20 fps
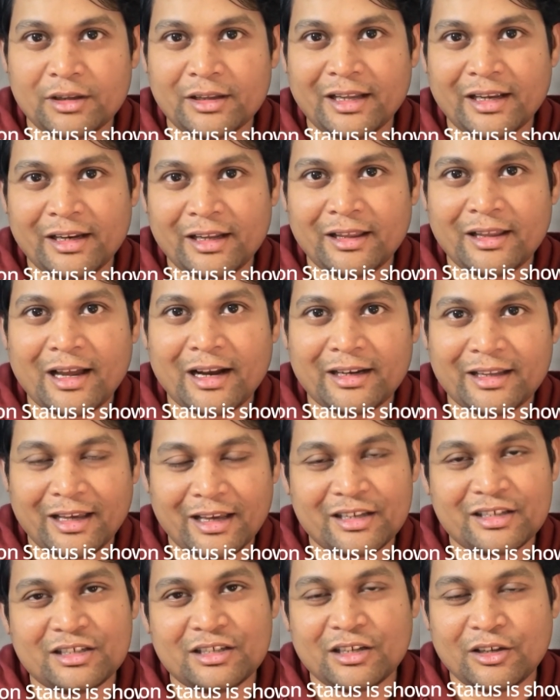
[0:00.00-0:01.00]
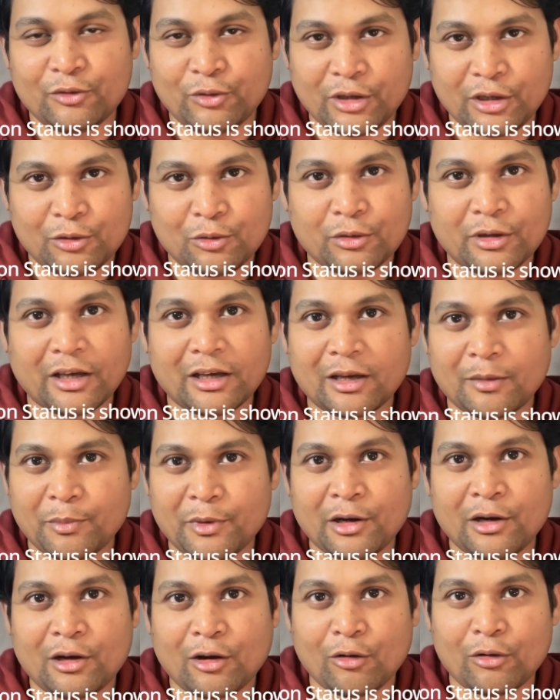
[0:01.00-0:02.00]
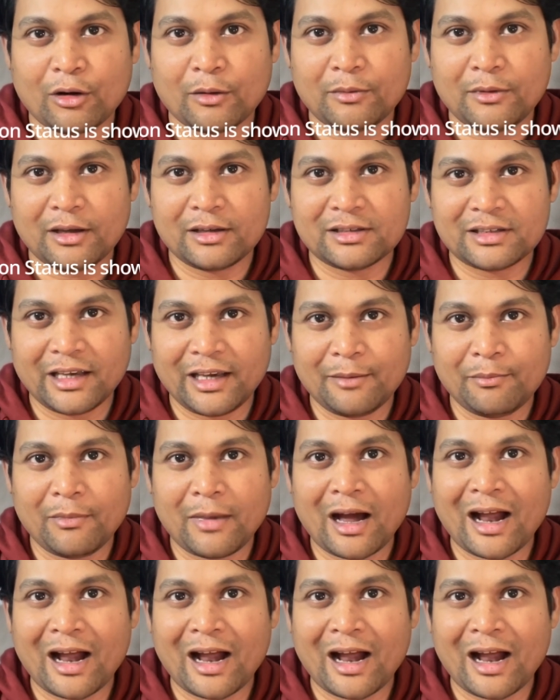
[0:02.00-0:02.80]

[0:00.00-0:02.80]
then in that case you need to take a printout of the same